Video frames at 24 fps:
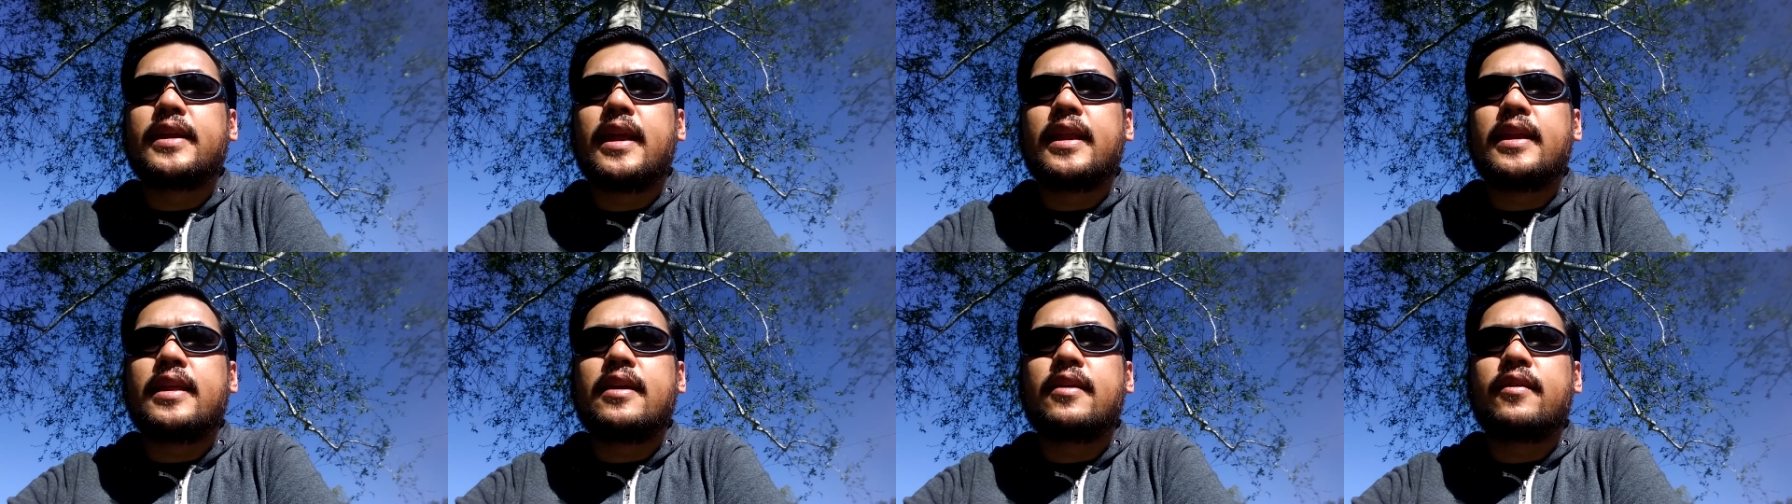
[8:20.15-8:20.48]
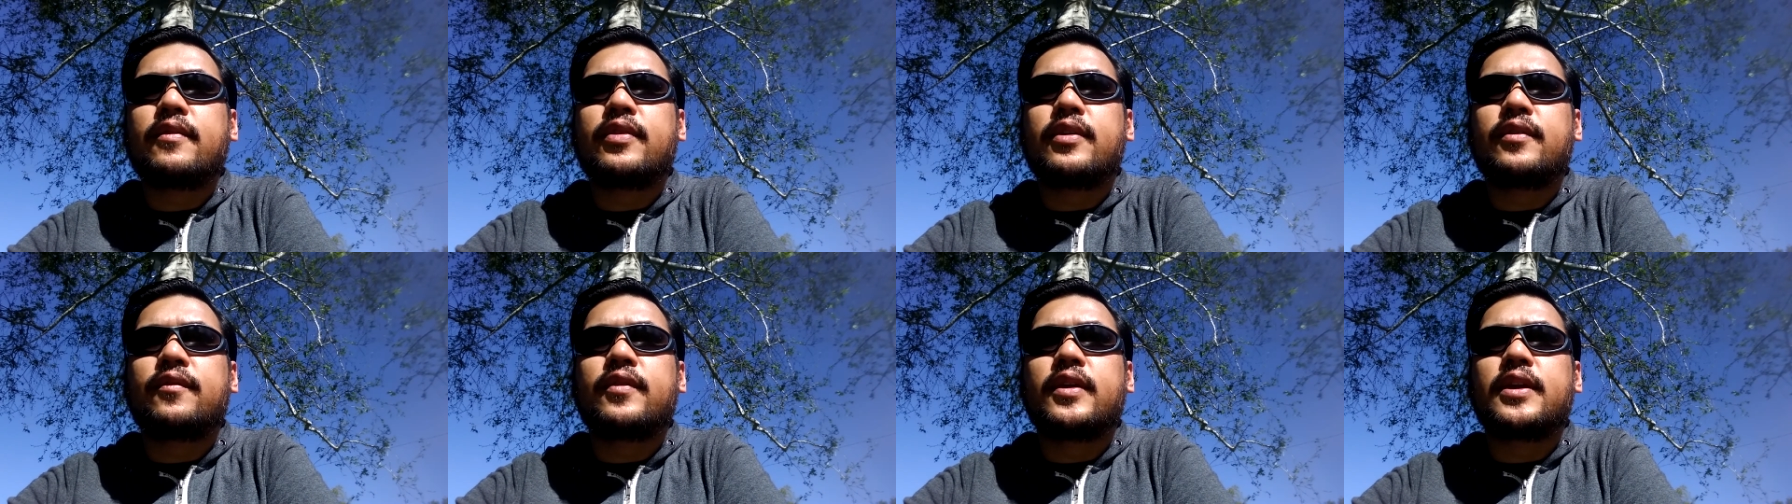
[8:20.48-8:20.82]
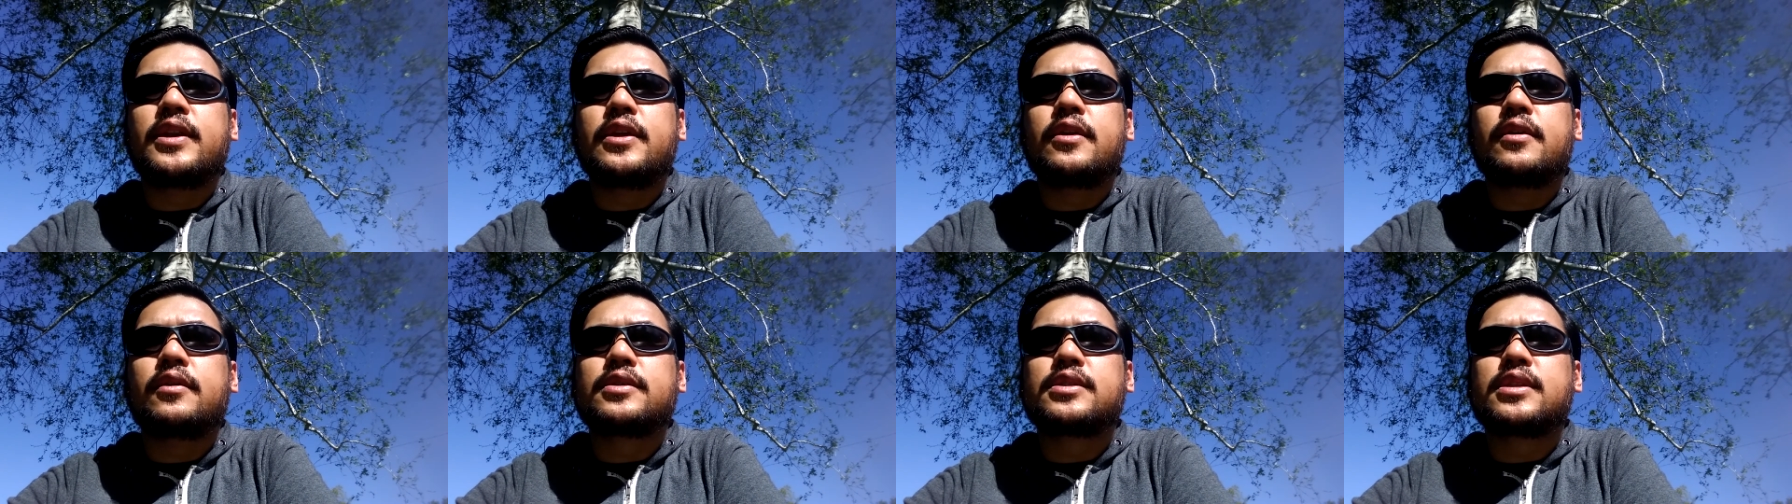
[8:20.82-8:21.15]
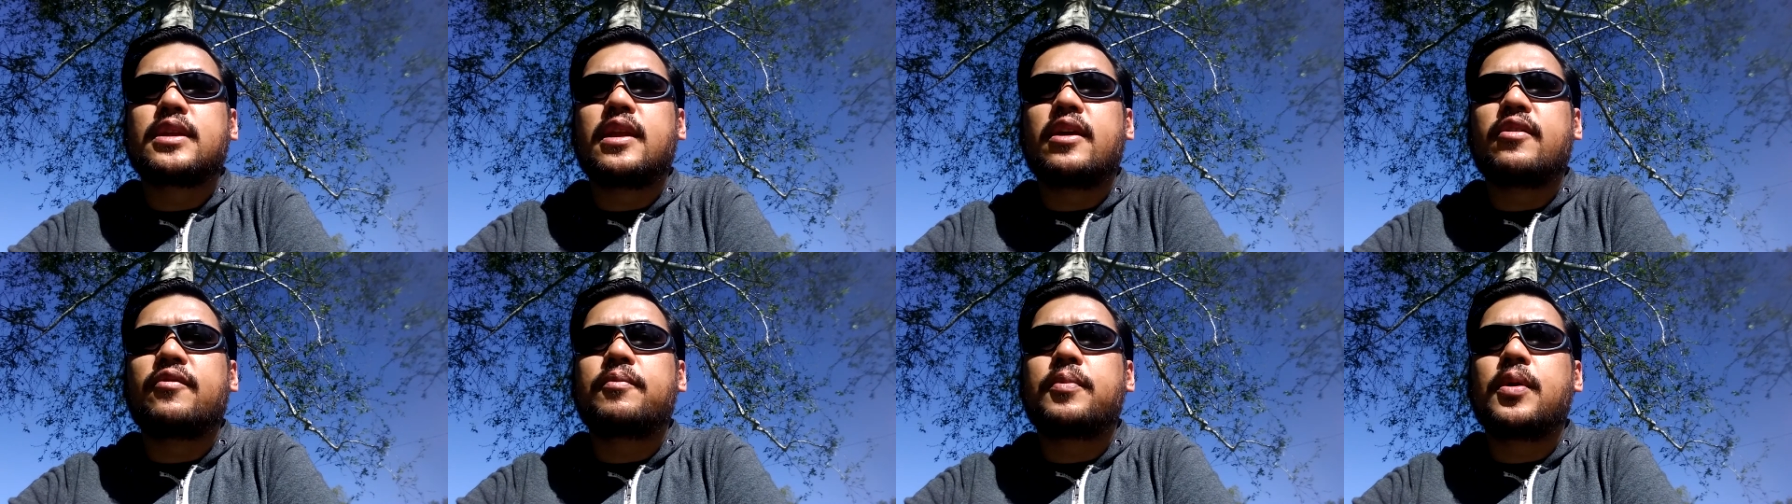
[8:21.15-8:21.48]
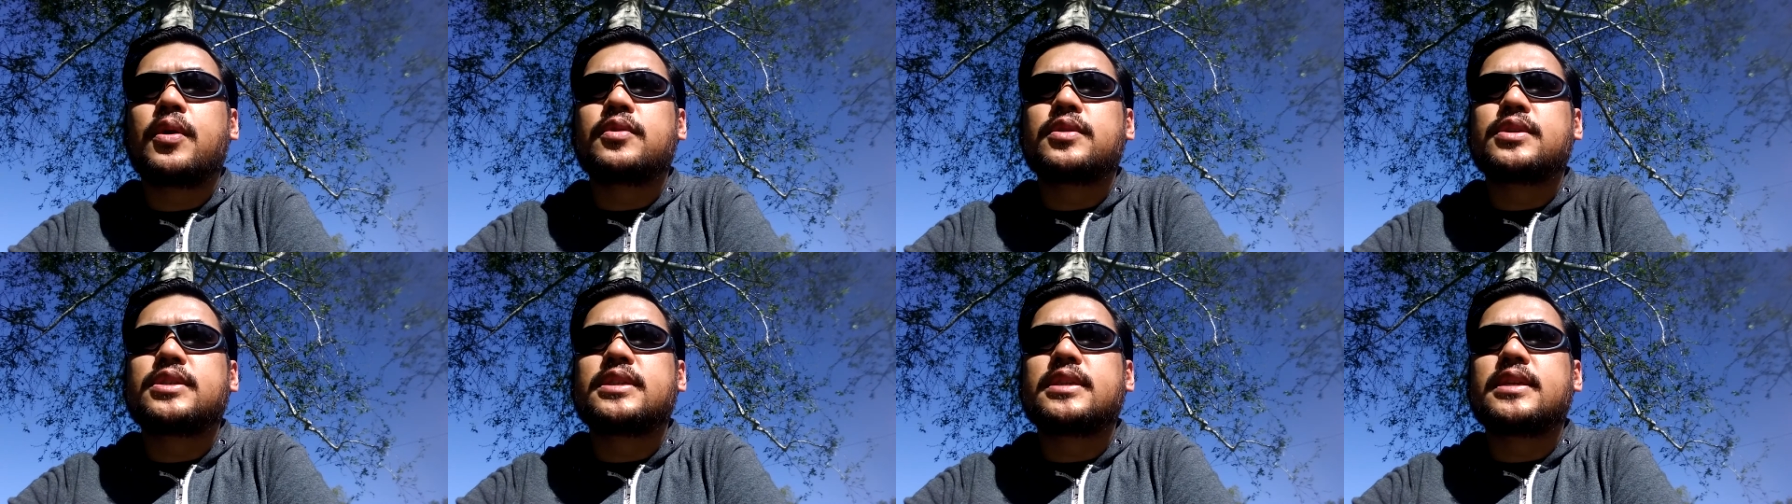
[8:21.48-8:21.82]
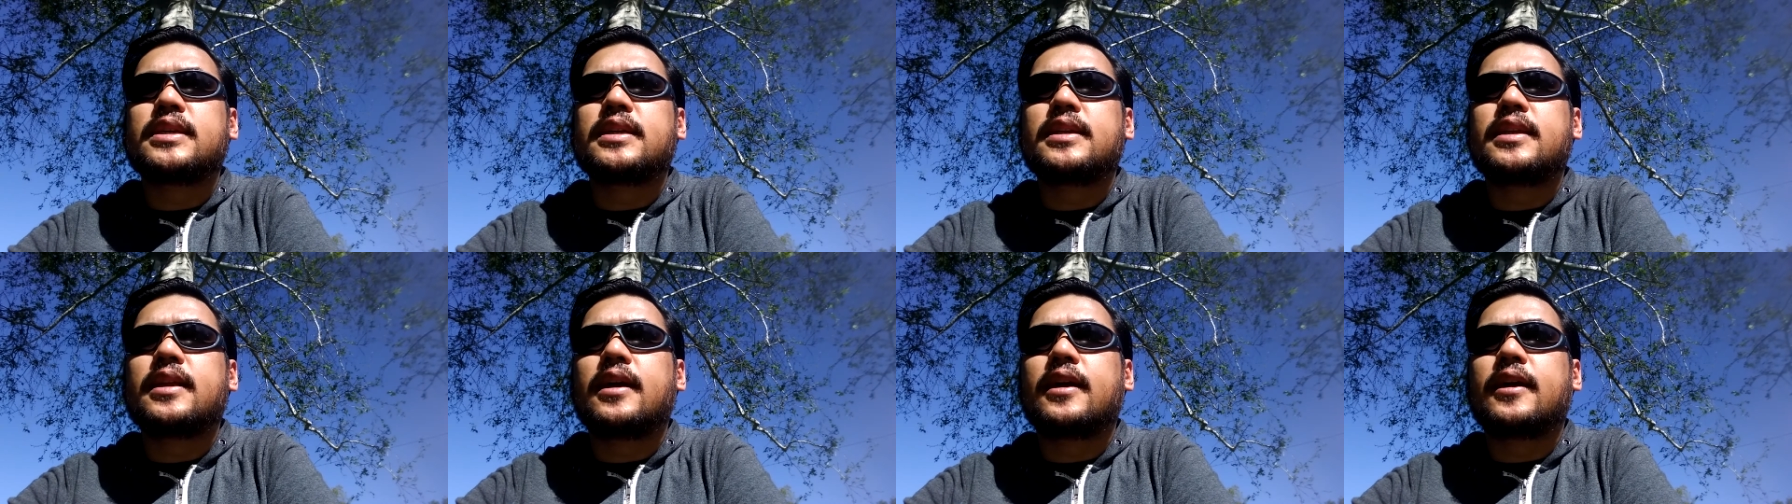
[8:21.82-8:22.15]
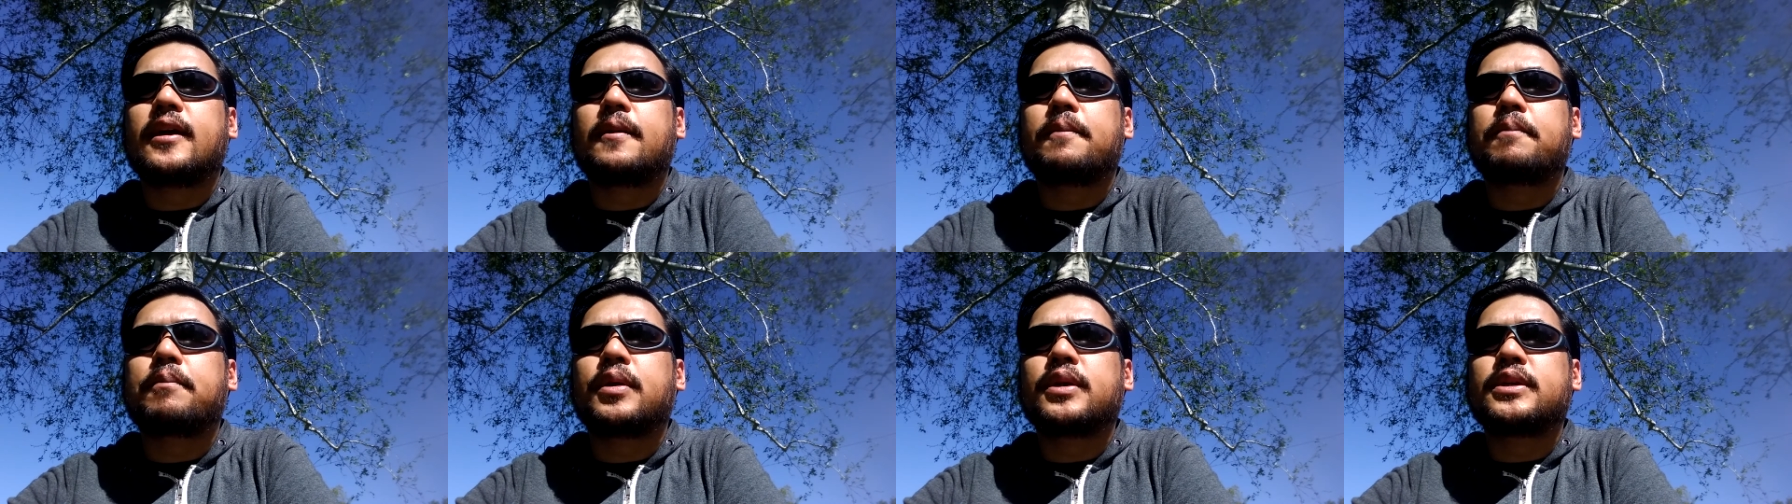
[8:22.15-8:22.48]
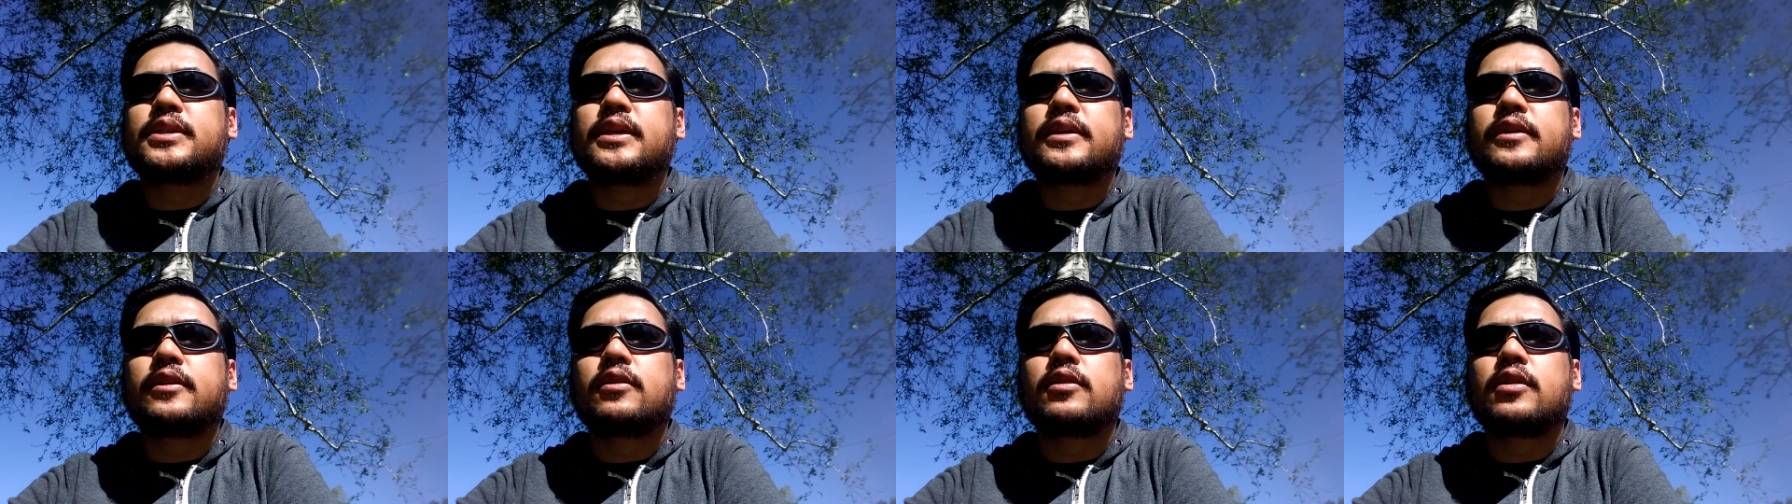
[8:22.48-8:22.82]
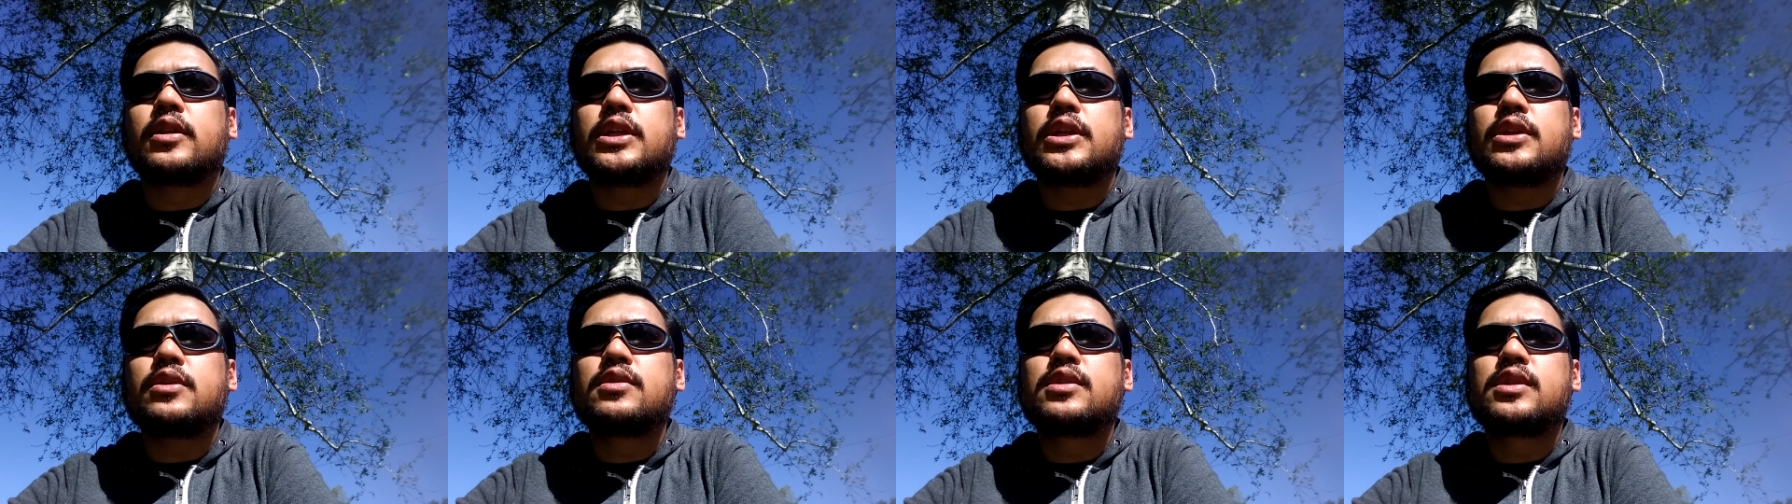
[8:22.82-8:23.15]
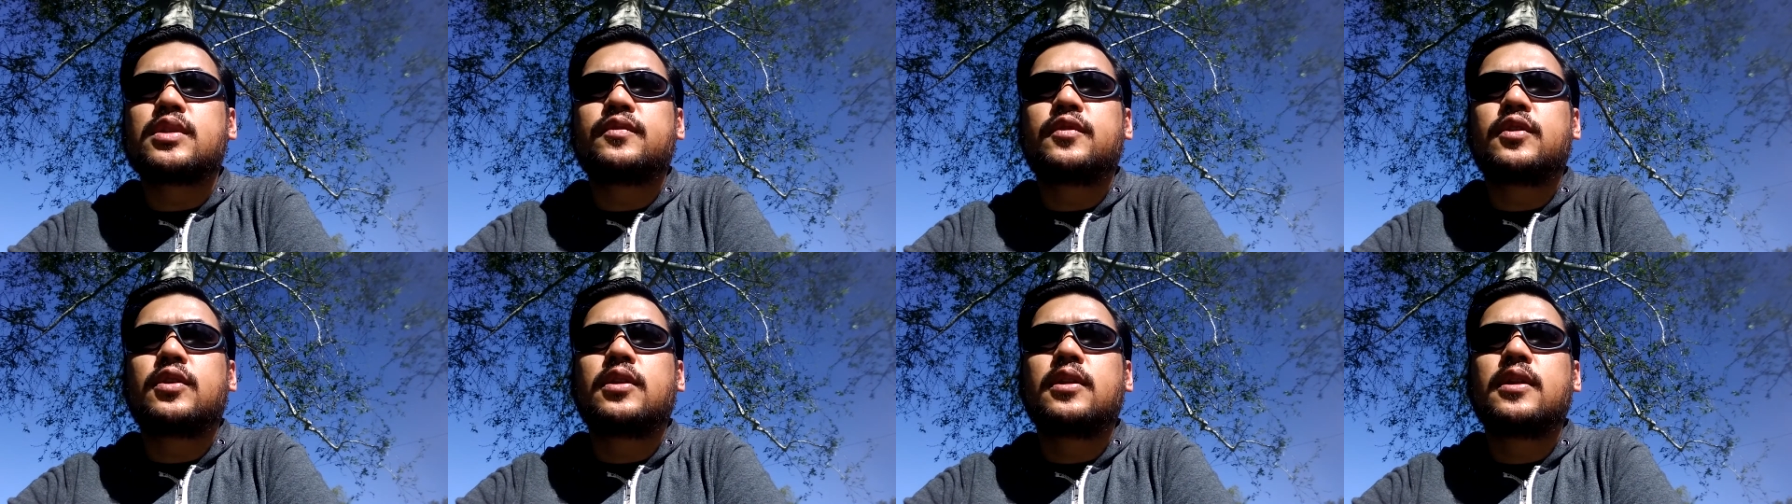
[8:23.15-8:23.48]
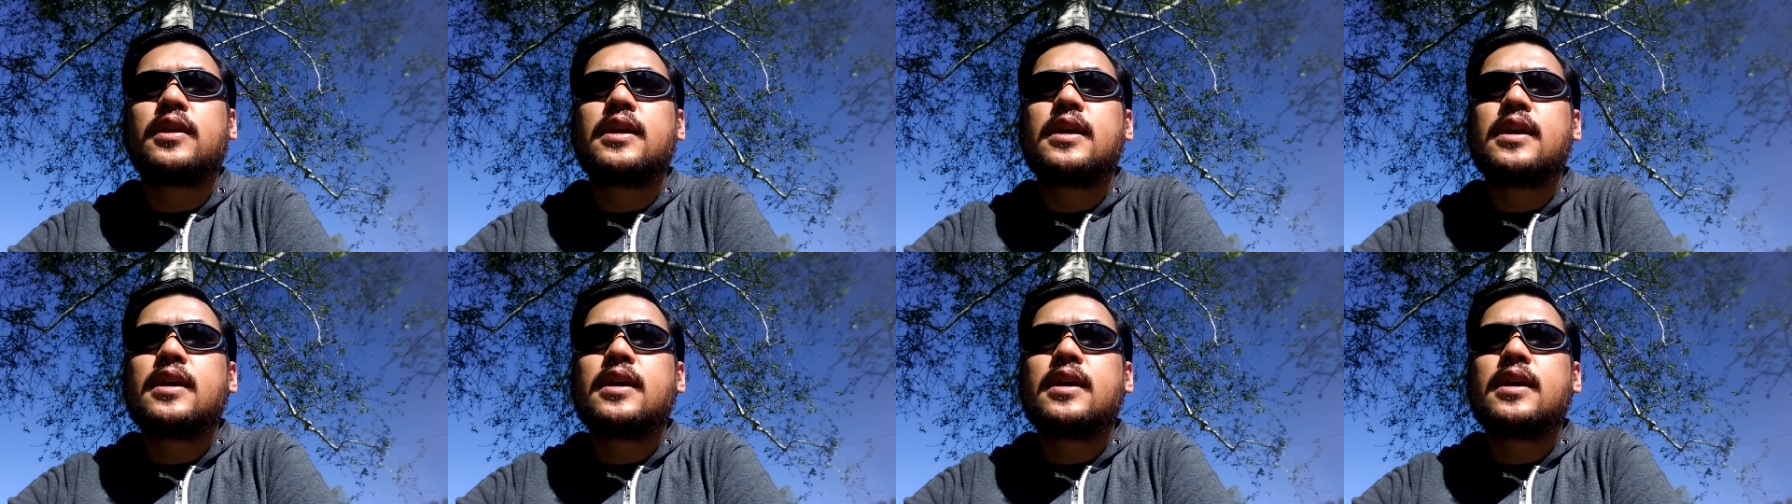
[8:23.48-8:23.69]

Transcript: any of the videos that I've posted particularly useful.